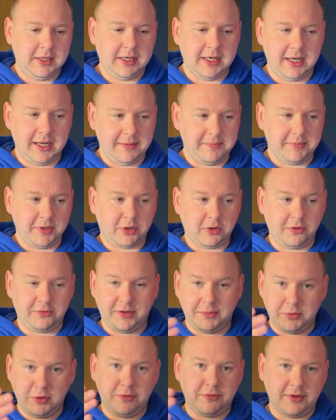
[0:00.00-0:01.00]
because
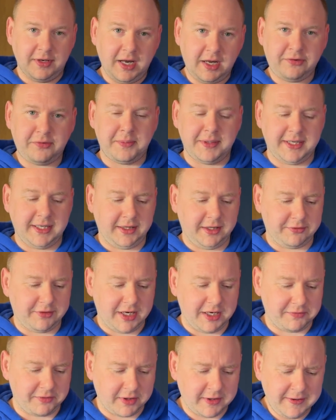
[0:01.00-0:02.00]
I'm using this as my daily
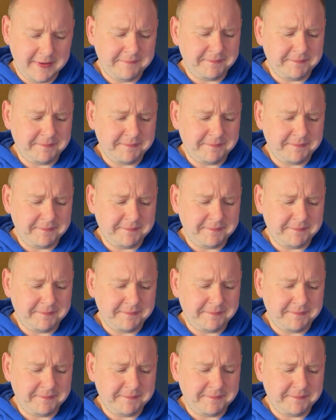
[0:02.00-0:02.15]
driver.